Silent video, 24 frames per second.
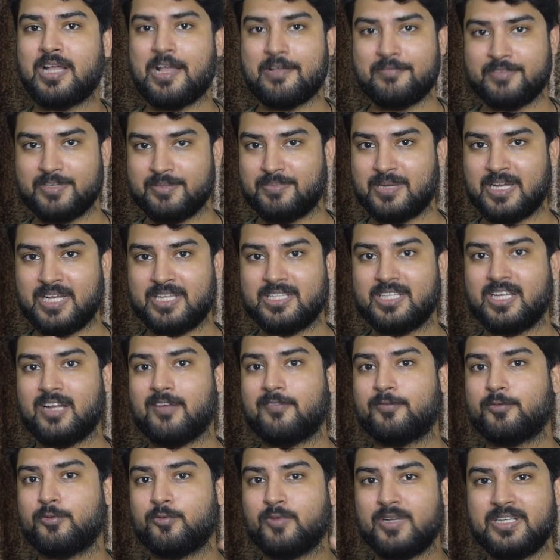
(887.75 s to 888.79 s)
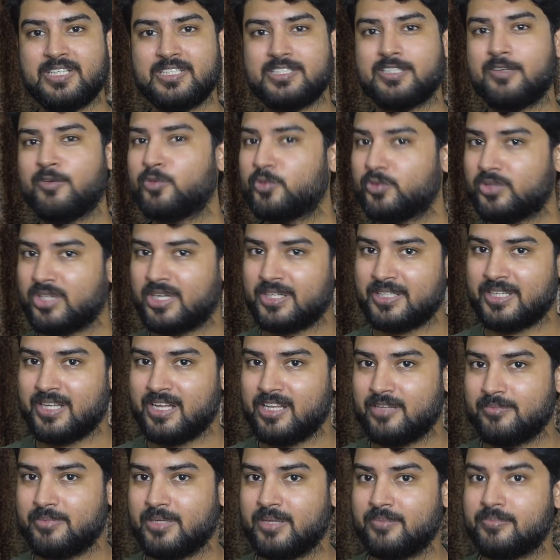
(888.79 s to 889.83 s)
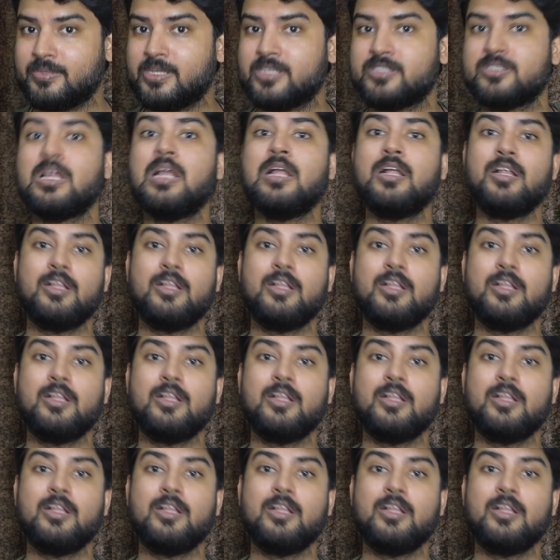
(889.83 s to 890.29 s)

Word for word: heavy pay they have 27 to 30 lpa plus